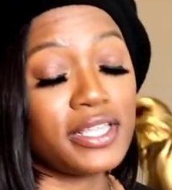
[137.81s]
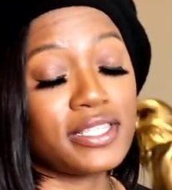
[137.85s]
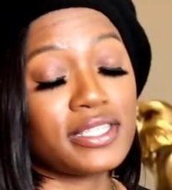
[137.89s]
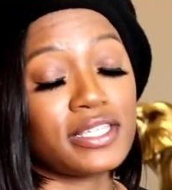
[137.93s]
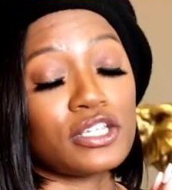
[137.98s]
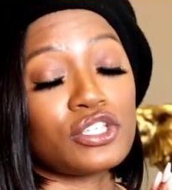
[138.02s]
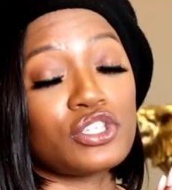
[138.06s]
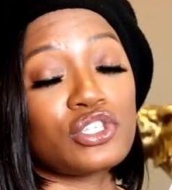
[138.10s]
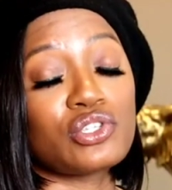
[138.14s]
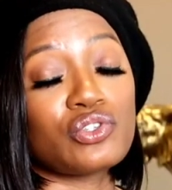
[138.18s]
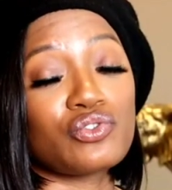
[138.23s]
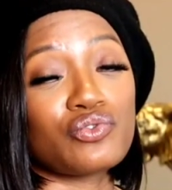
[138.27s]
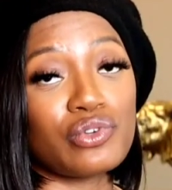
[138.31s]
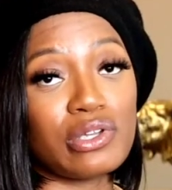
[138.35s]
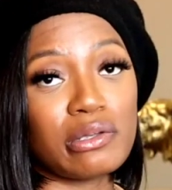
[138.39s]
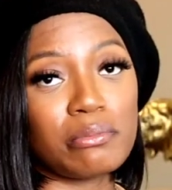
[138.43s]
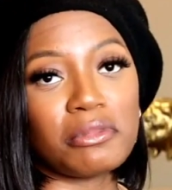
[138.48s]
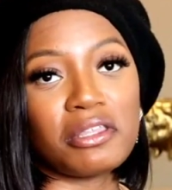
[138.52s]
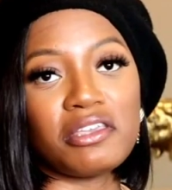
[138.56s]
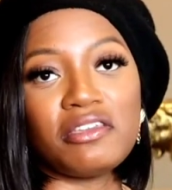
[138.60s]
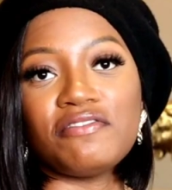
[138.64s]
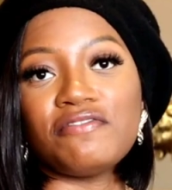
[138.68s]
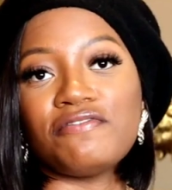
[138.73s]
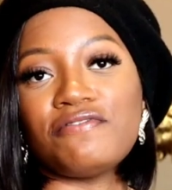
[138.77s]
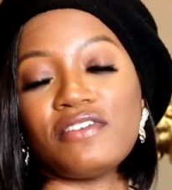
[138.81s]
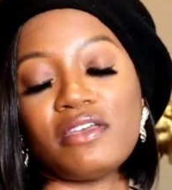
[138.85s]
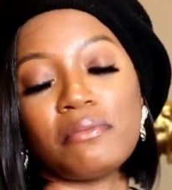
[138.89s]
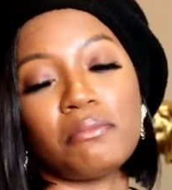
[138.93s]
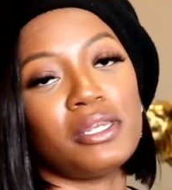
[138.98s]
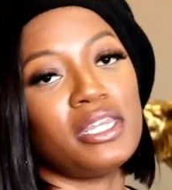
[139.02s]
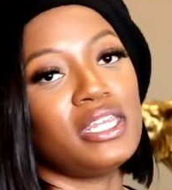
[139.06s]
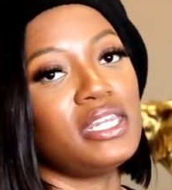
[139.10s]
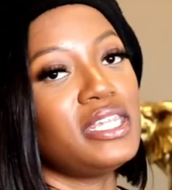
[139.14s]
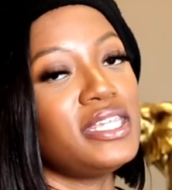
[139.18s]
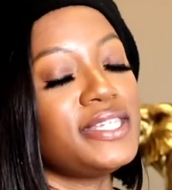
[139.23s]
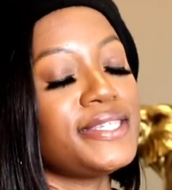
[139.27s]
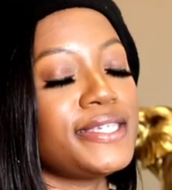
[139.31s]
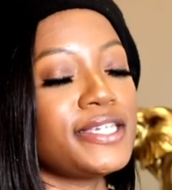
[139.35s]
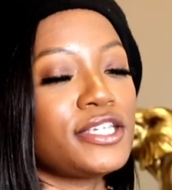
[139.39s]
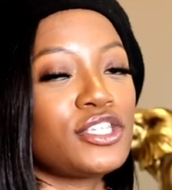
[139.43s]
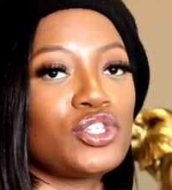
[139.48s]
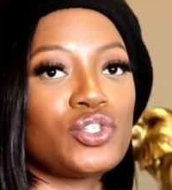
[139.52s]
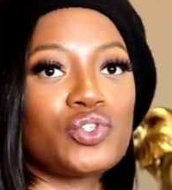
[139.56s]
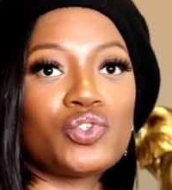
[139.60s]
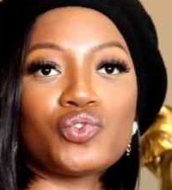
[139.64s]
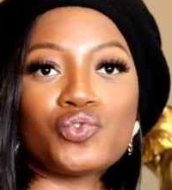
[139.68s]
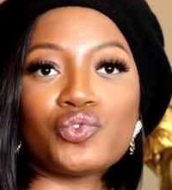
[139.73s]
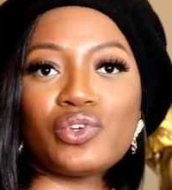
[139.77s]
It's extremely feminine. It's
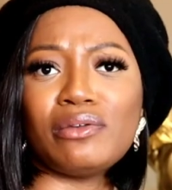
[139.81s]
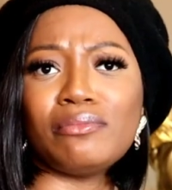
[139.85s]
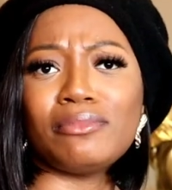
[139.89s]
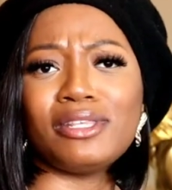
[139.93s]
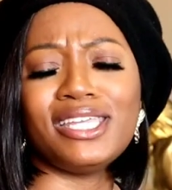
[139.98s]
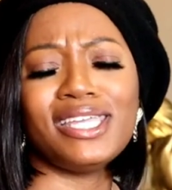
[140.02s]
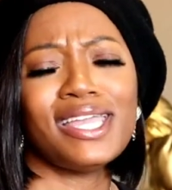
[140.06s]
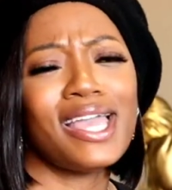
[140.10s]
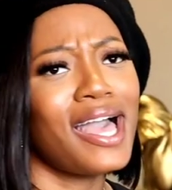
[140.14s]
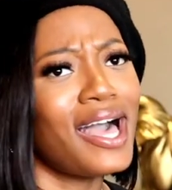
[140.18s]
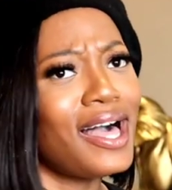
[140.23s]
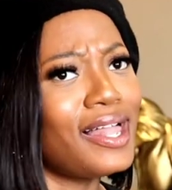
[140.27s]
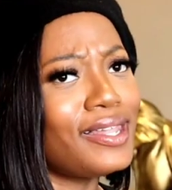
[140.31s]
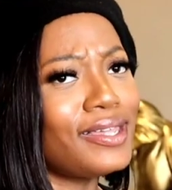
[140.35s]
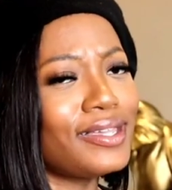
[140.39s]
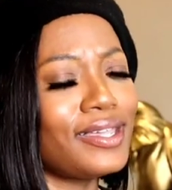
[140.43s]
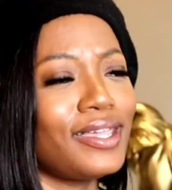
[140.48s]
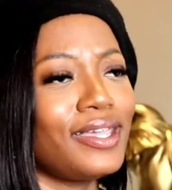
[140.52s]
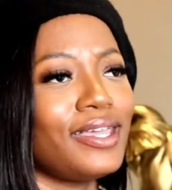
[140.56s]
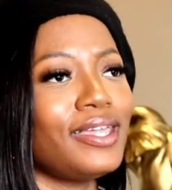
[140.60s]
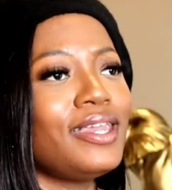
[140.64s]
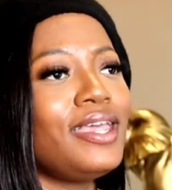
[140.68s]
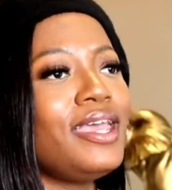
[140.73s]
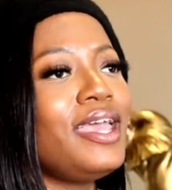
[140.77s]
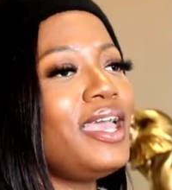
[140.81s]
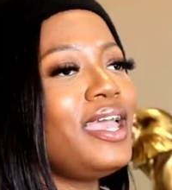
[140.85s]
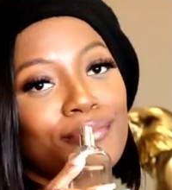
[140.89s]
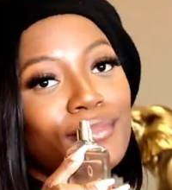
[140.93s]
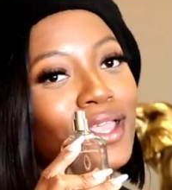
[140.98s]
extremely elegant.